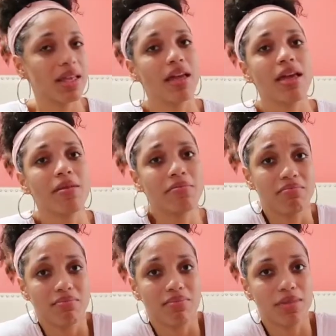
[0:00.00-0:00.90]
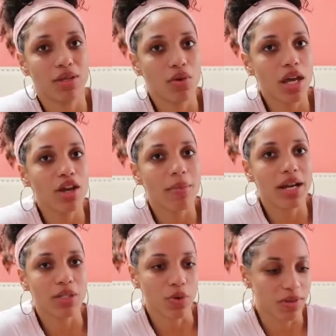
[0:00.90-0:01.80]
you get your
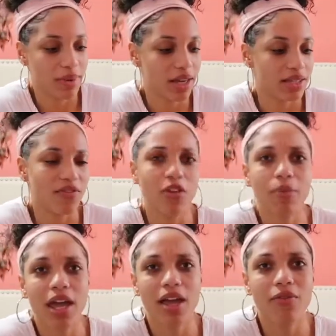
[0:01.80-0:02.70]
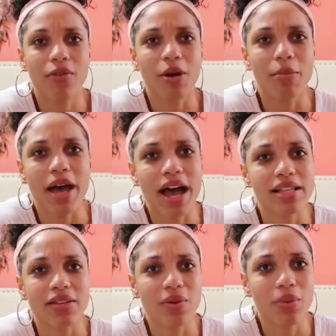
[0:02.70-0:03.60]
money's worth, because if you're paying for what
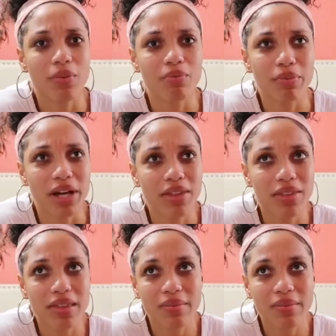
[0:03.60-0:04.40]
pads every month,